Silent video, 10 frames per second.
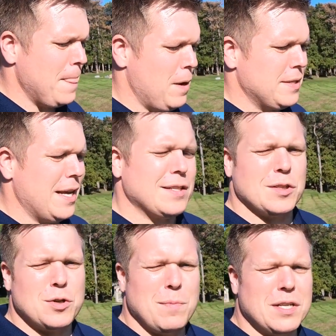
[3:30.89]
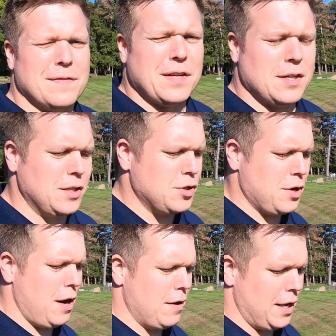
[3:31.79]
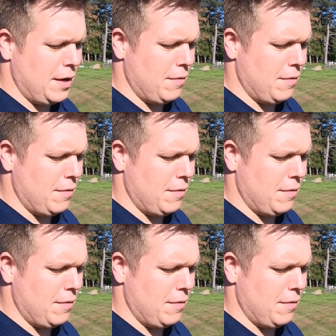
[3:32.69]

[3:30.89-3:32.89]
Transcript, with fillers: I was acting too much of a contrarian,